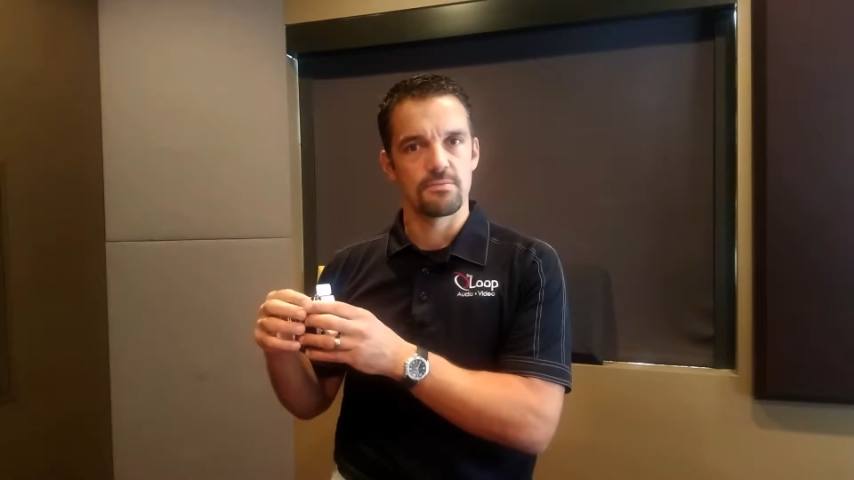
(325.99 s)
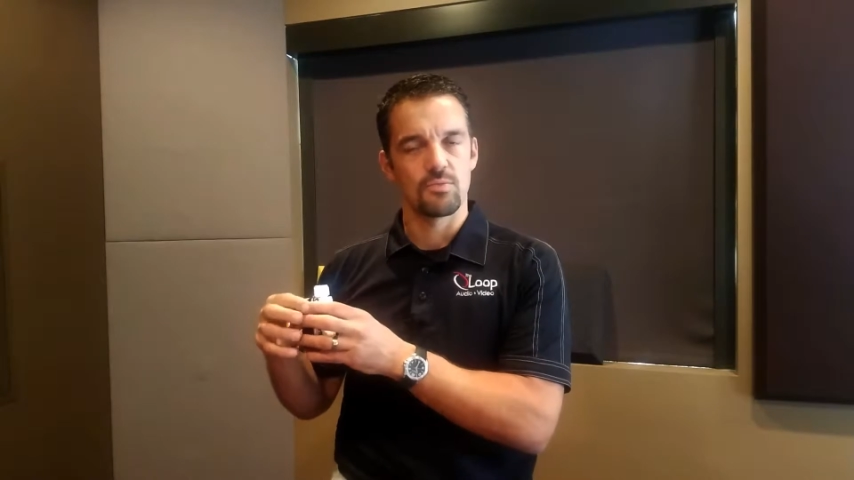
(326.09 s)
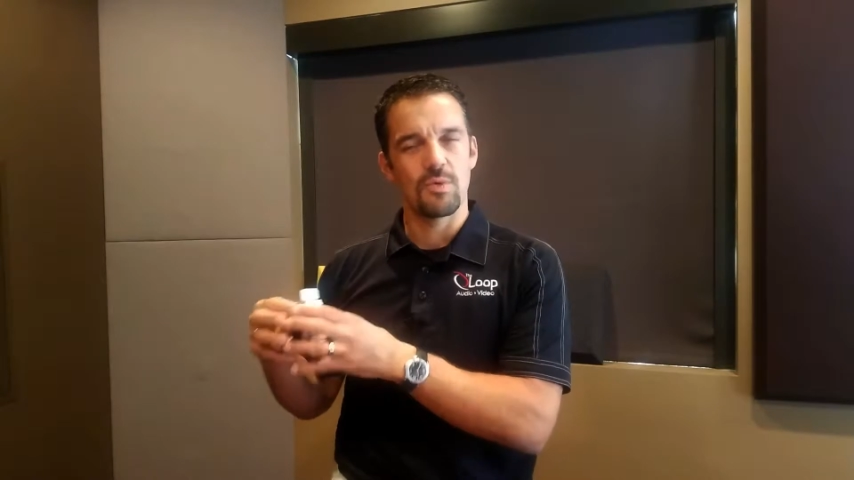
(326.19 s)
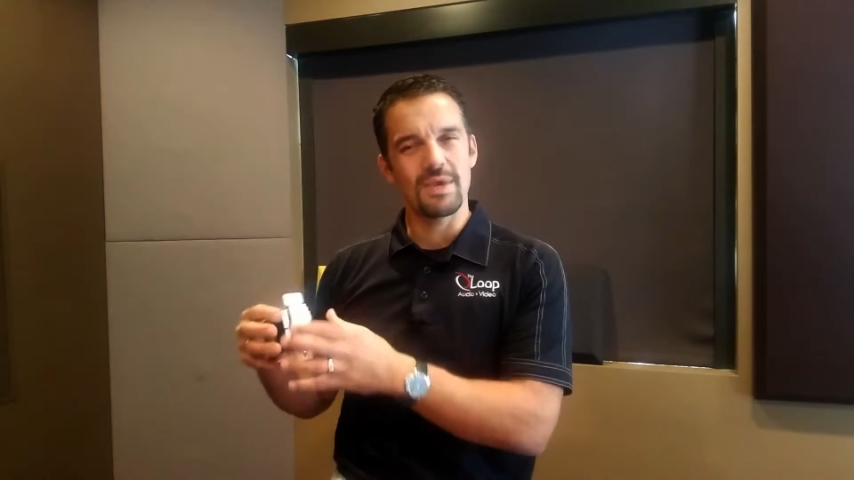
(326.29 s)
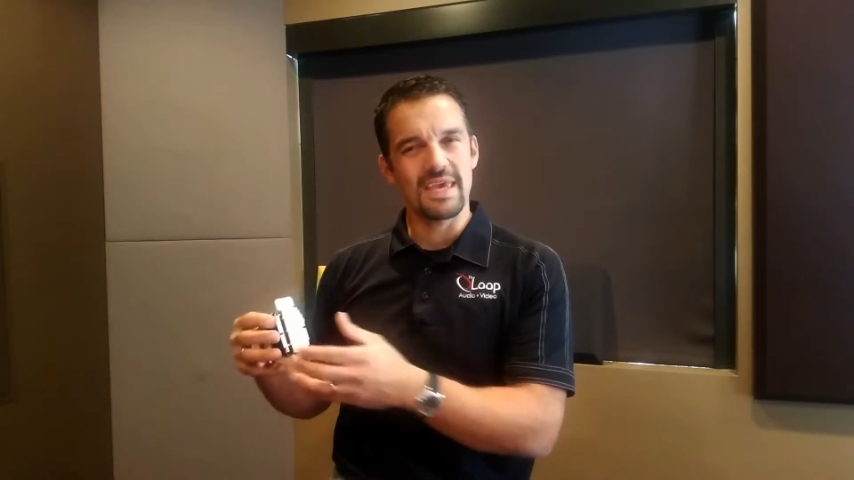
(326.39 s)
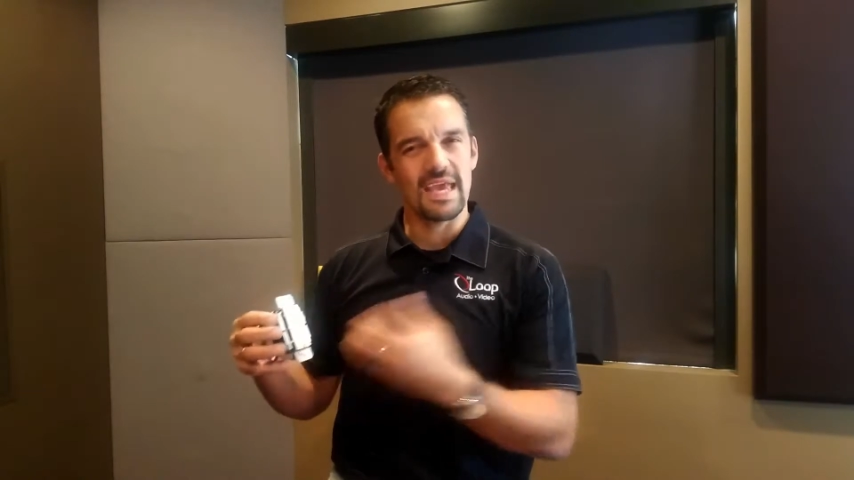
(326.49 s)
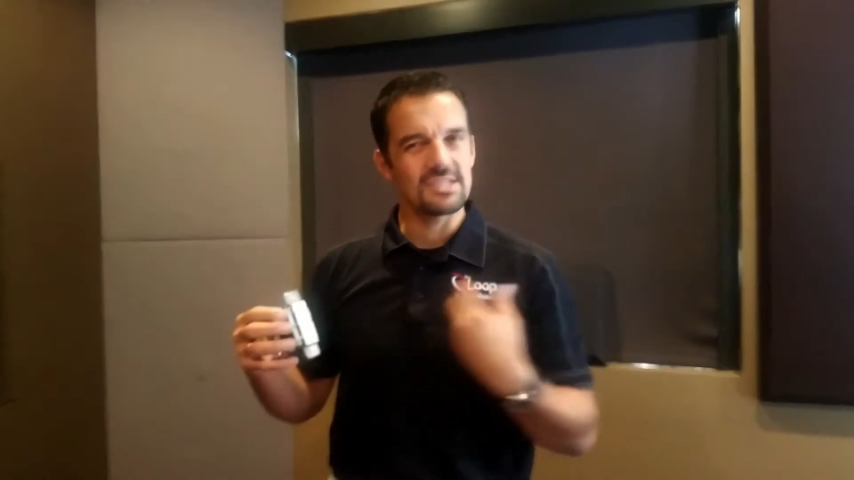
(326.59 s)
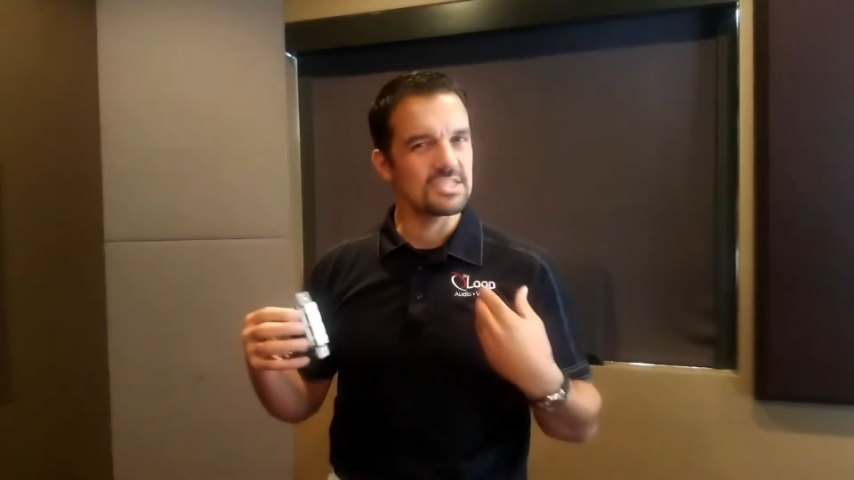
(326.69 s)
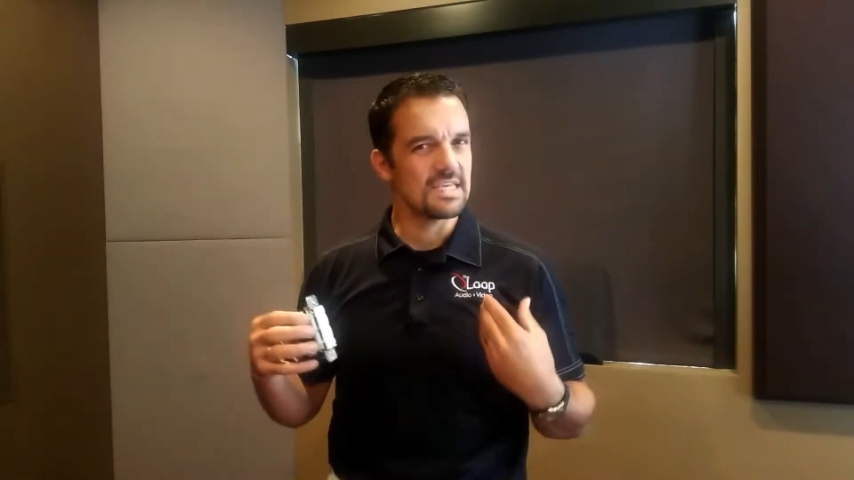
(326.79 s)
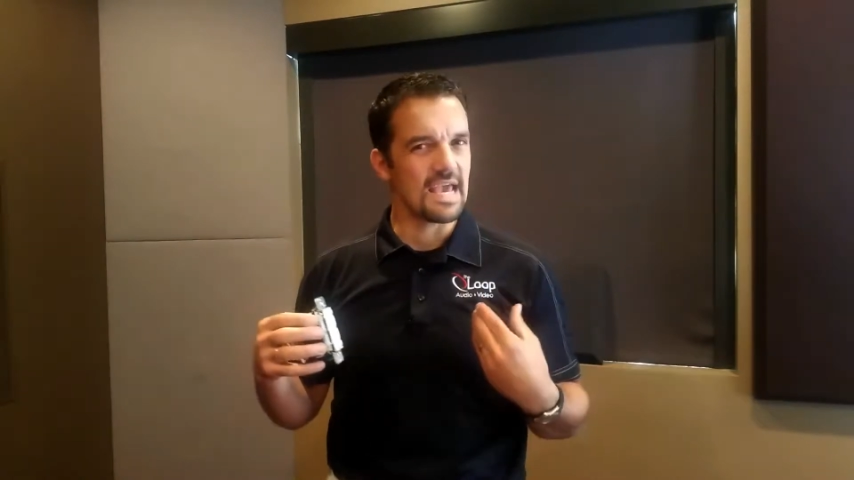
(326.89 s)
Well, we
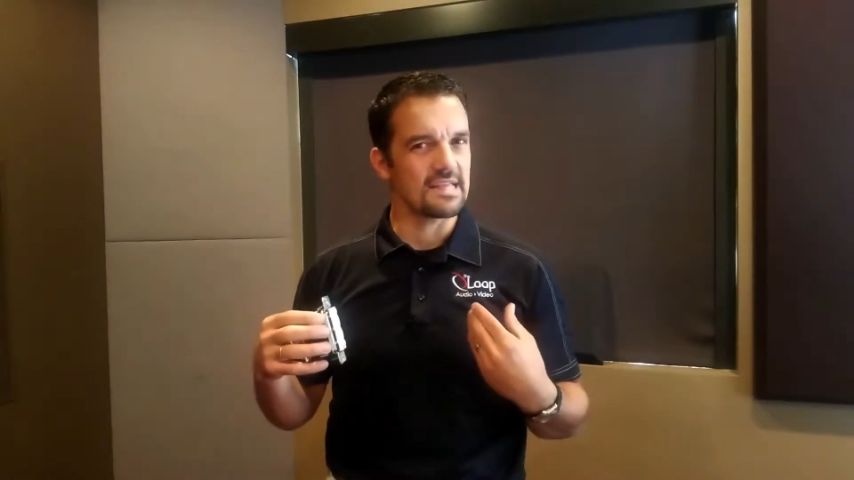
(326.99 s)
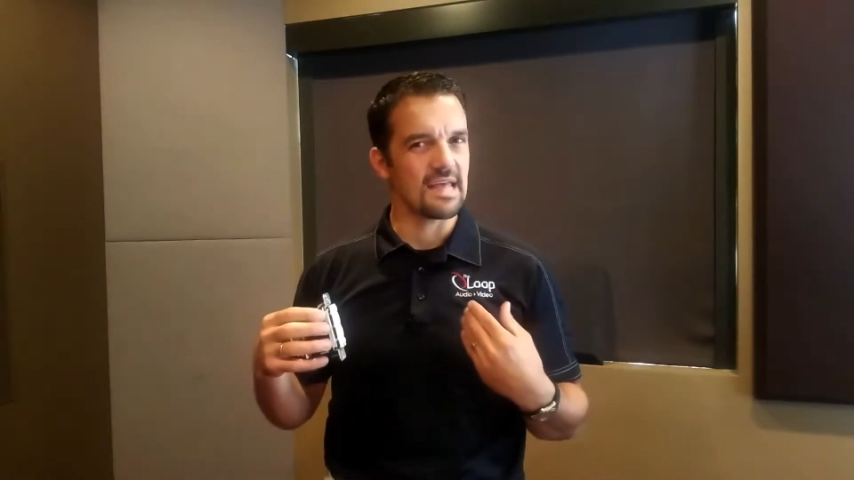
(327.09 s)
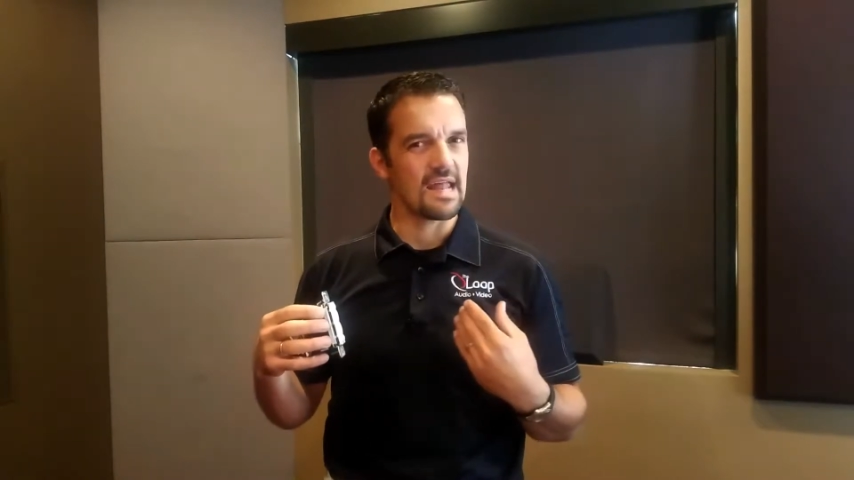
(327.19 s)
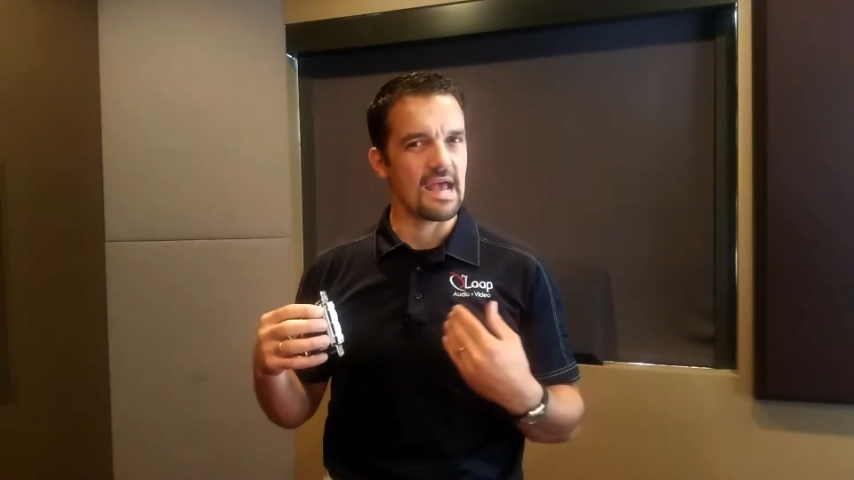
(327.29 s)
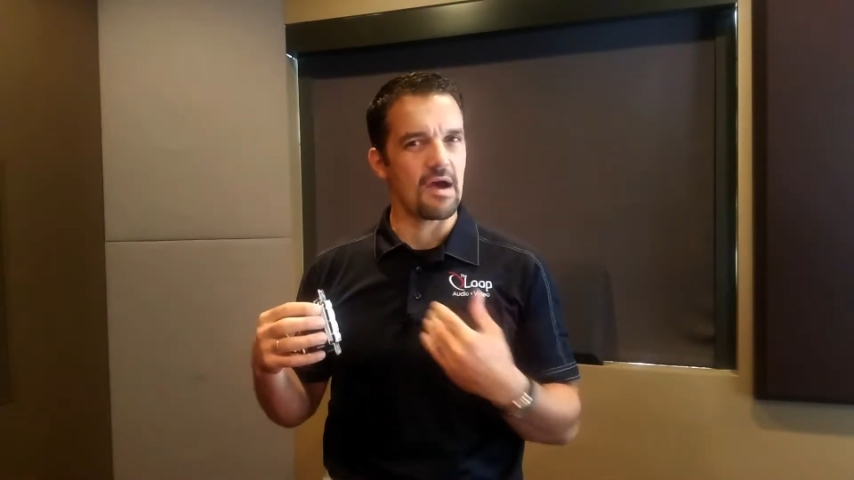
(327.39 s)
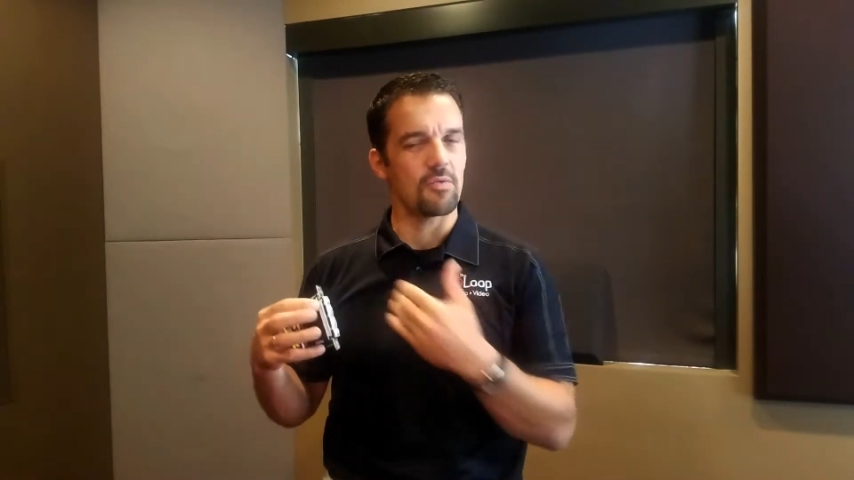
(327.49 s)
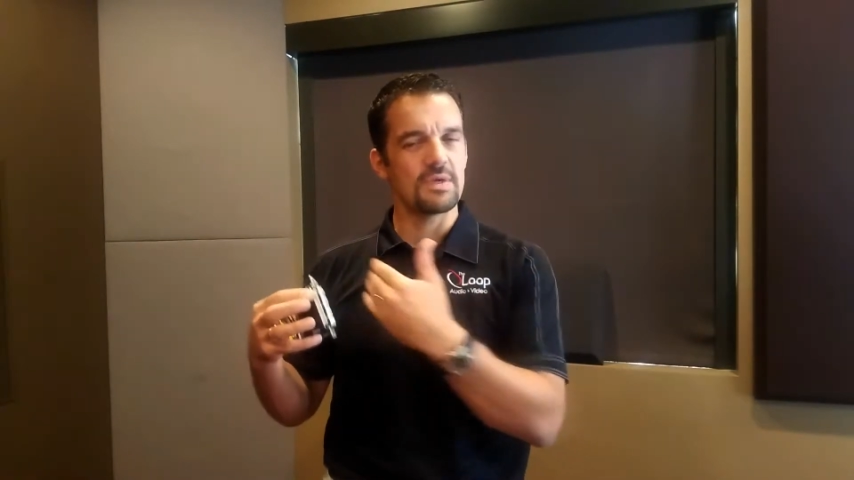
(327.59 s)
can't just yank that out.